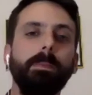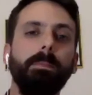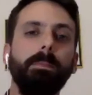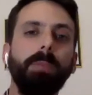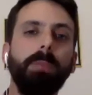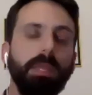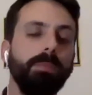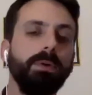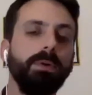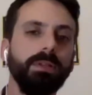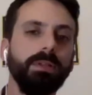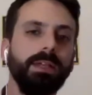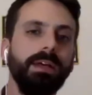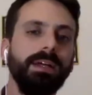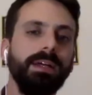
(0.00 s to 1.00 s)
people
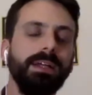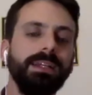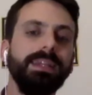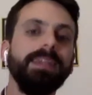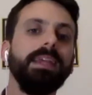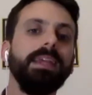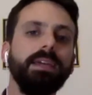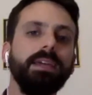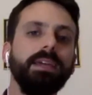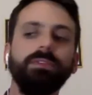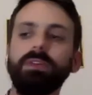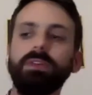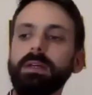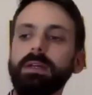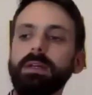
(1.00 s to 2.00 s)
uh, live.
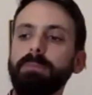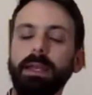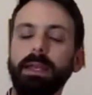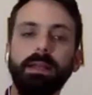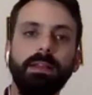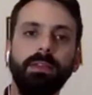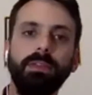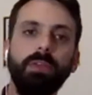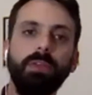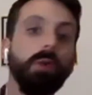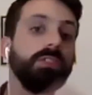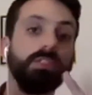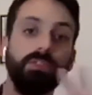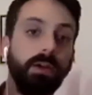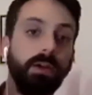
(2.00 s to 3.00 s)
But
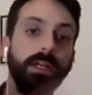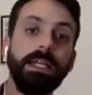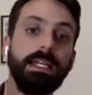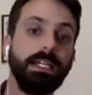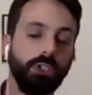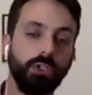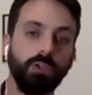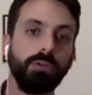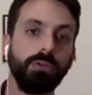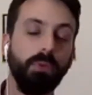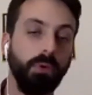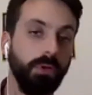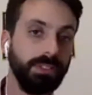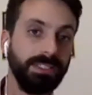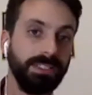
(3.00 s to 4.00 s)
those very initial
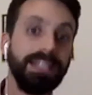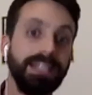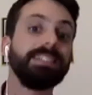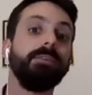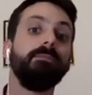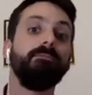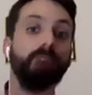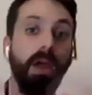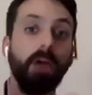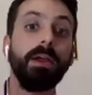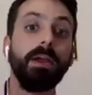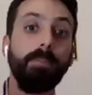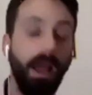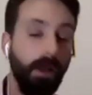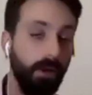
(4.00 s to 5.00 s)
reports, it's a
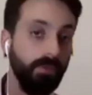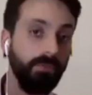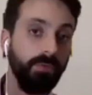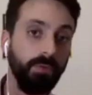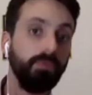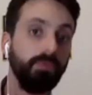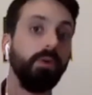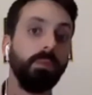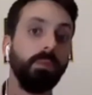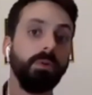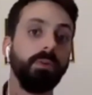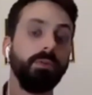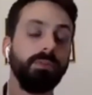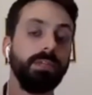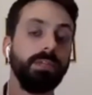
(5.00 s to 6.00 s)
very powerful form
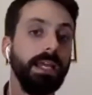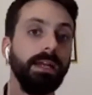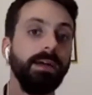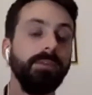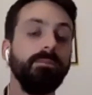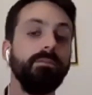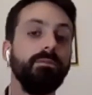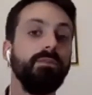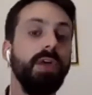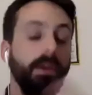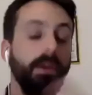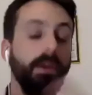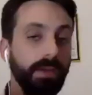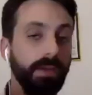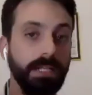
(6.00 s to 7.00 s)
of data,
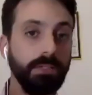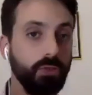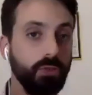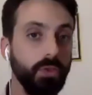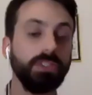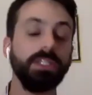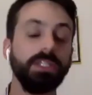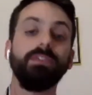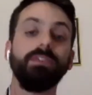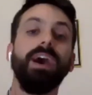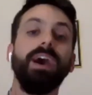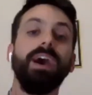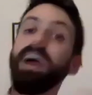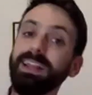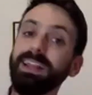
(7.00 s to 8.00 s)
very intrusive and
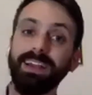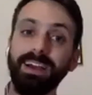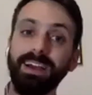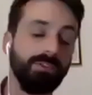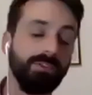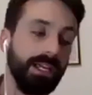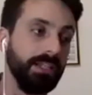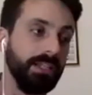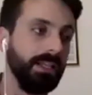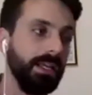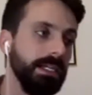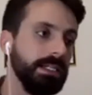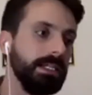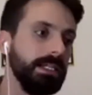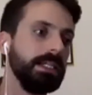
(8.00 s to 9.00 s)
highly
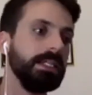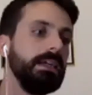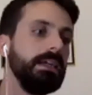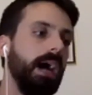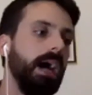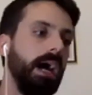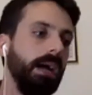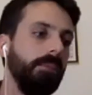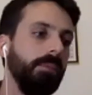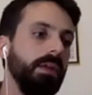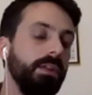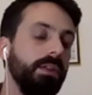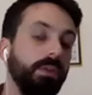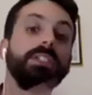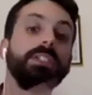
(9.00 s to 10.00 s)
unregulated um,
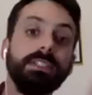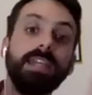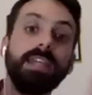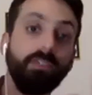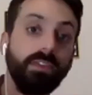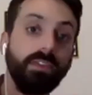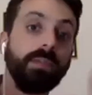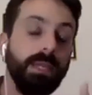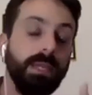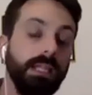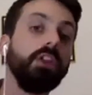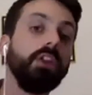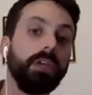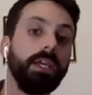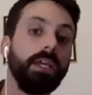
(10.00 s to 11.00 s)
that we should definitely be
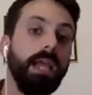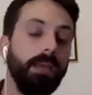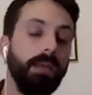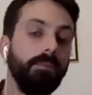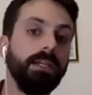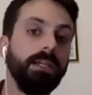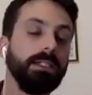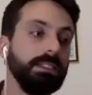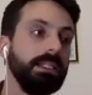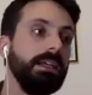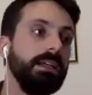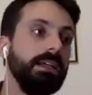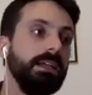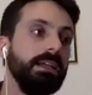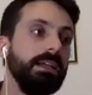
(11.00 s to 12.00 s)
looking at because
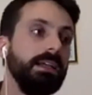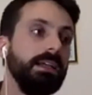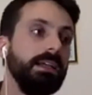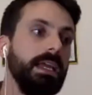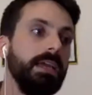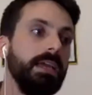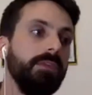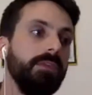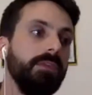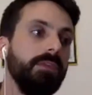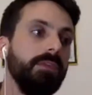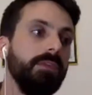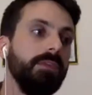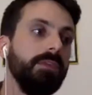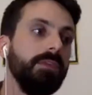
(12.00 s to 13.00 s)
if
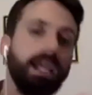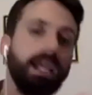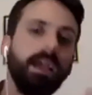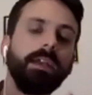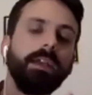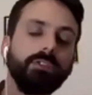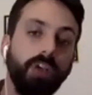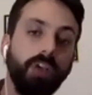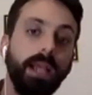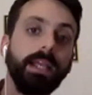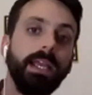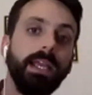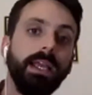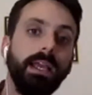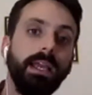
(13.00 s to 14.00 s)
there is that kind of
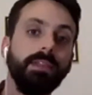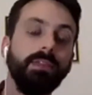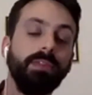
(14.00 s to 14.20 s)
tracking